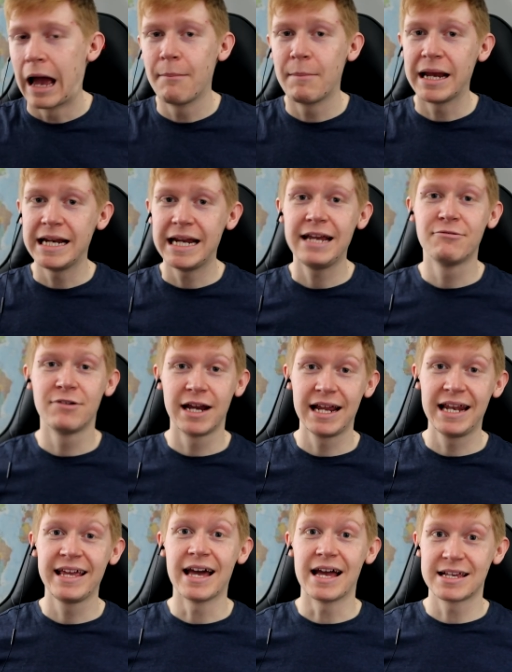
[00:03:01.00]
I mean, he
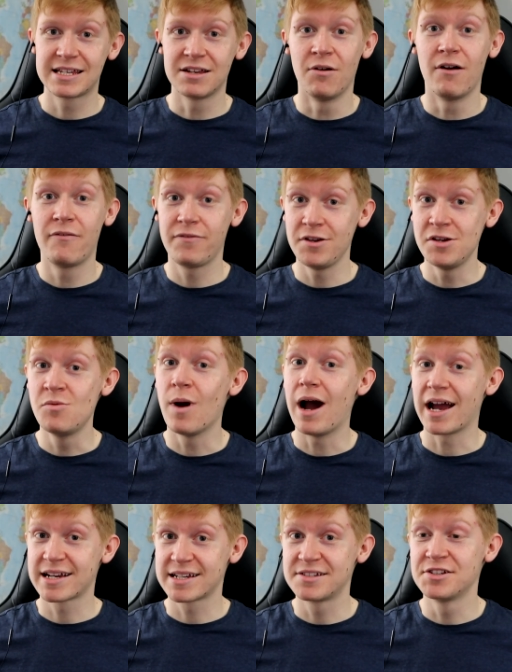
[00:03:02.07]
really gets a few
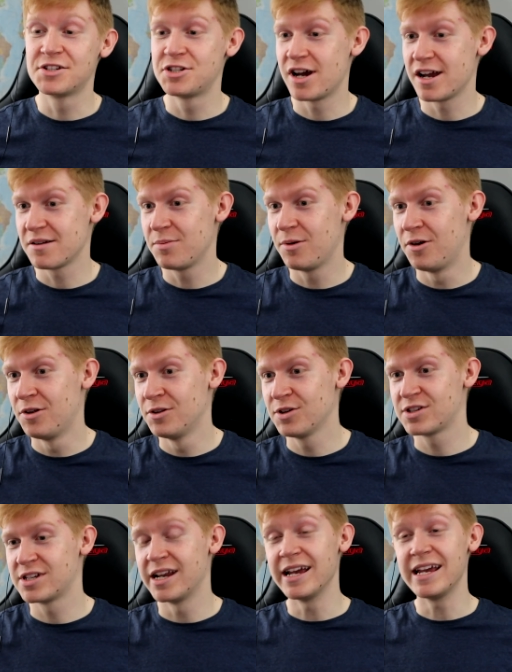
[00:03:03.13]
whacks, does Jake Paul,
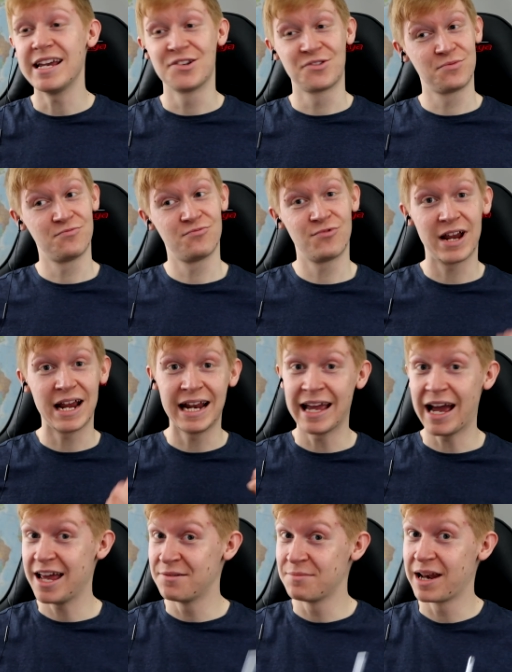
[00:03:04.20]
doesn't he? He's really
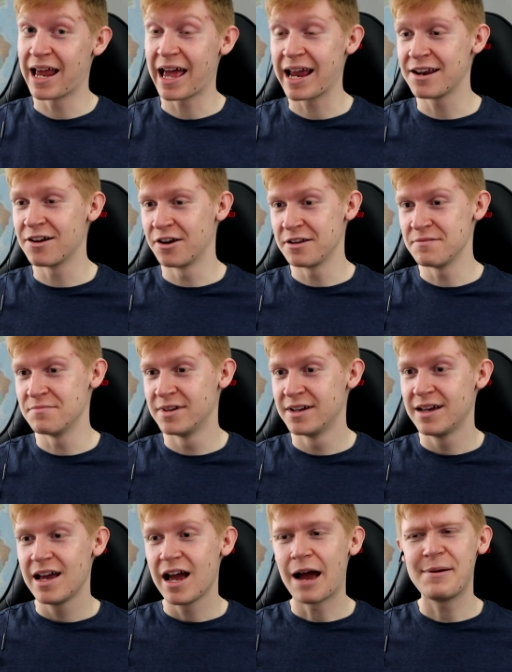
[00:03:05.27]
getting them laid on him.
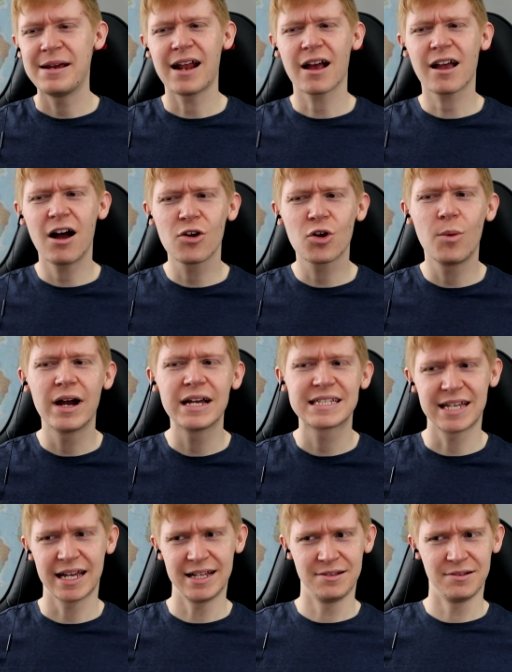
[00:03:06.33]
I mean, I can't quite
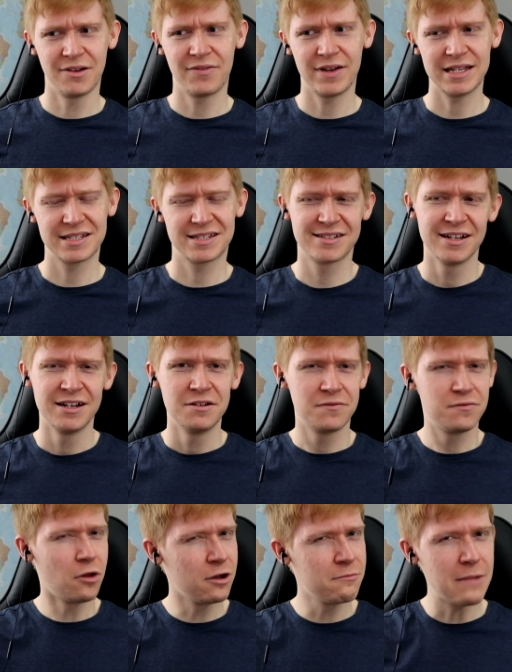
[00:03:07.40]
tell if it's
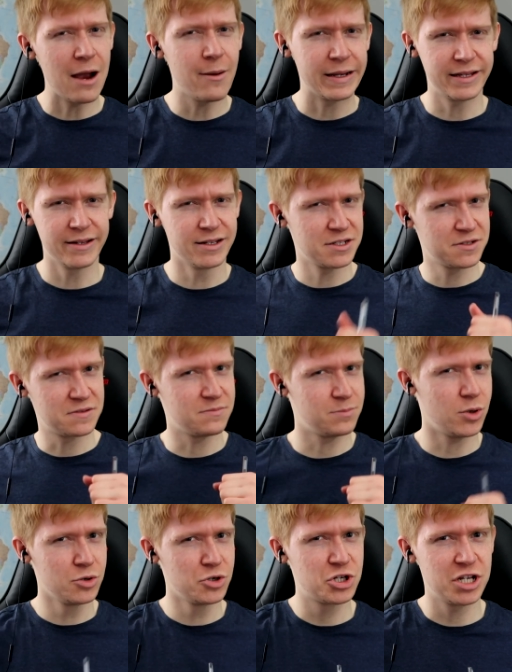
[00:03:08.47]
Floyd Mayweather that's
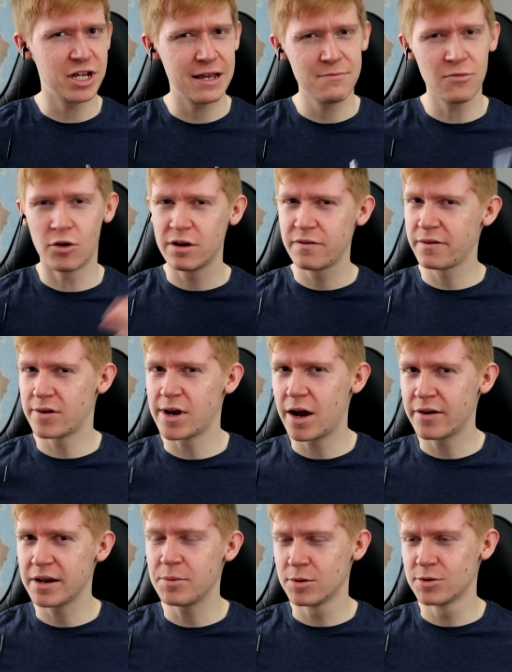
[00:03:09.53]
punching him or if there
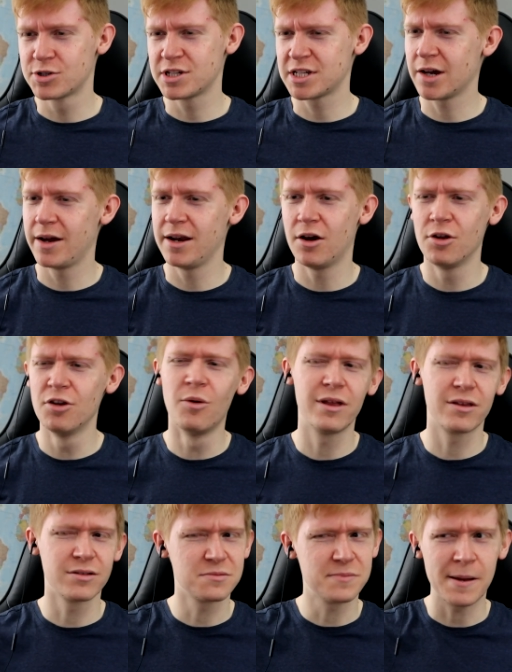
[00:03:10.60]
are any punches going on or
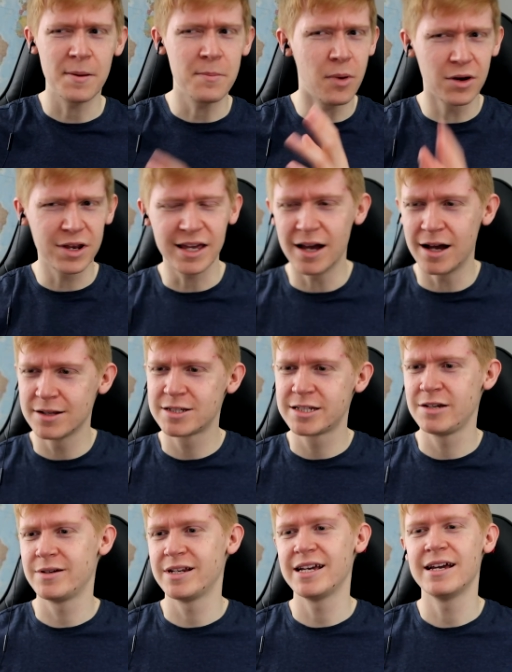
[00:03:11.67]
whether there's maybe bodyguards
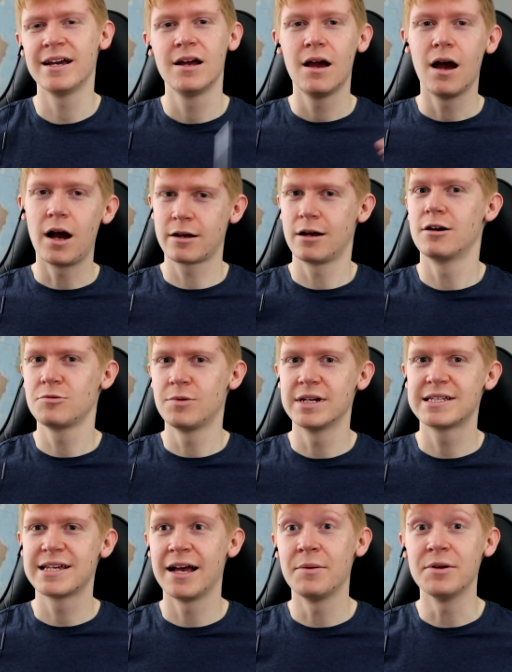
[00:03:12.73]
doing it. I can't
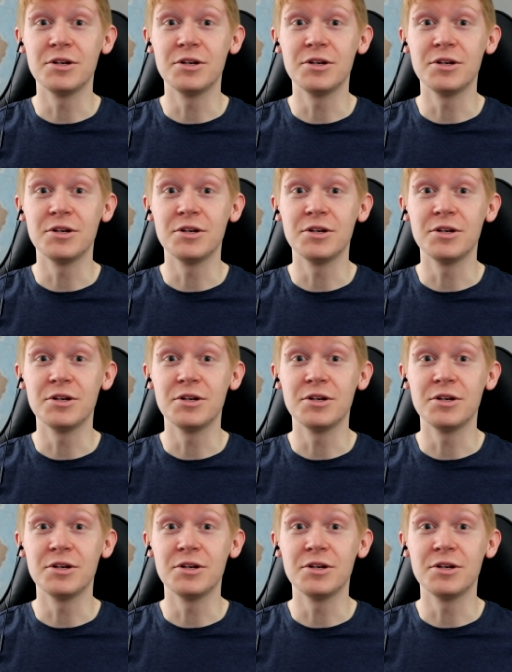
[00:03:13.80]
quite tell.